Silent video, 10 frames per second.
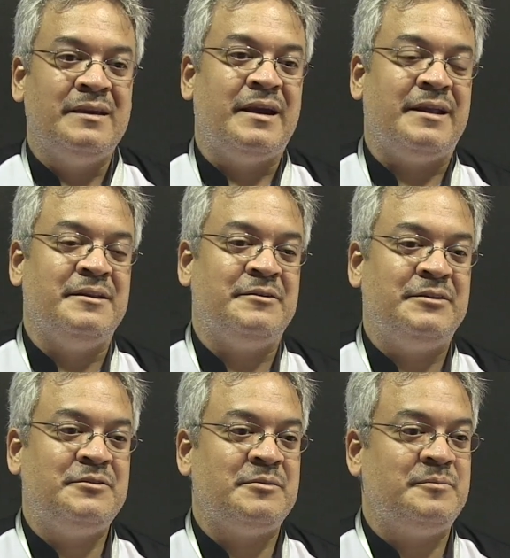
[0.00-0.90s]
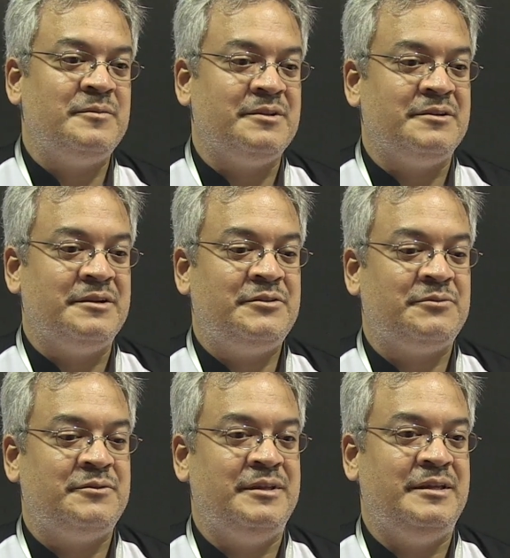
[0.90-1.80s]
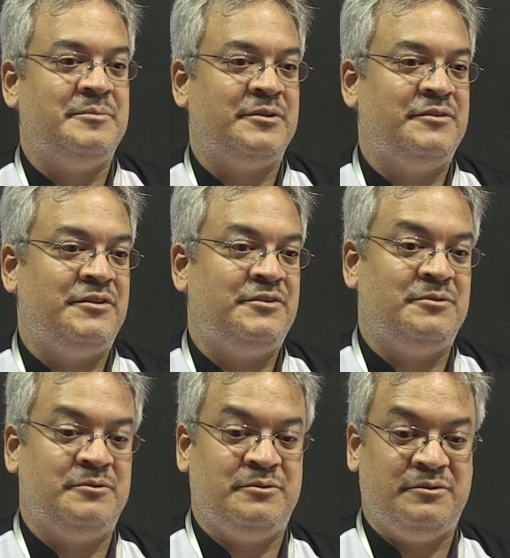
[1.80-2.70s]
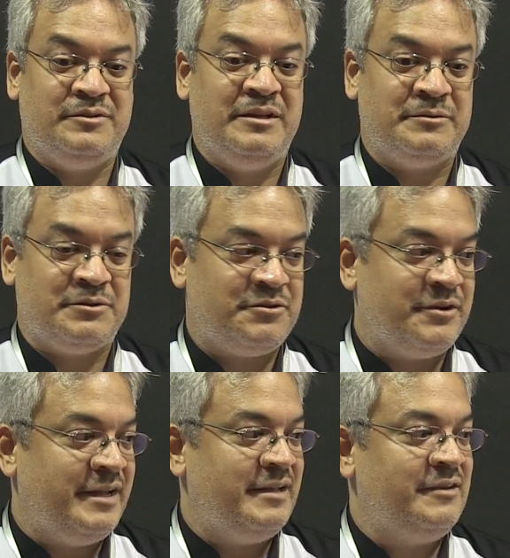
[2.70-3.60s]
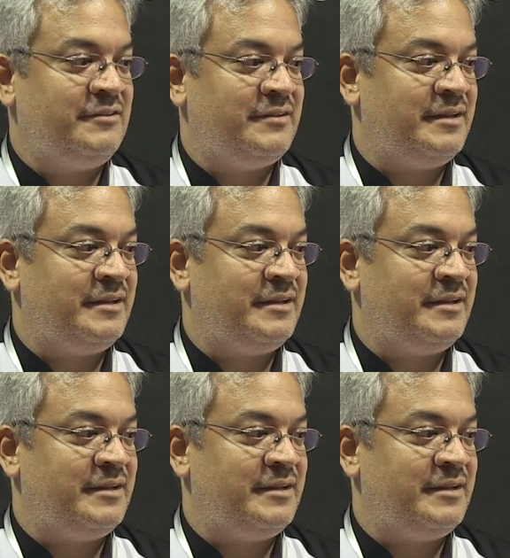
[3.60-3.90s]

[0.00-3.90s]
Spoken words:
And the rest of the presentation dealing with the trains and